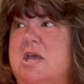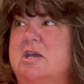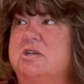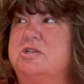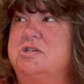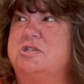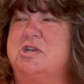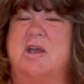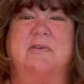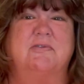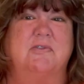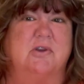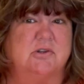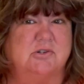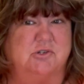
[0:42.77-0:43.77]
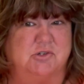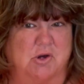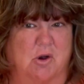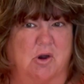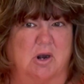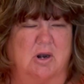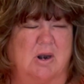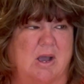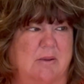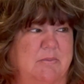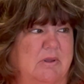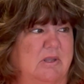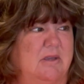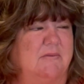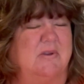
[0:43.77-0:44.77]
Chef Jar, I
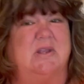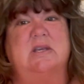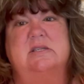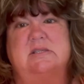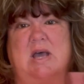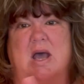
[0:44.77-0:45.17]
believe it is.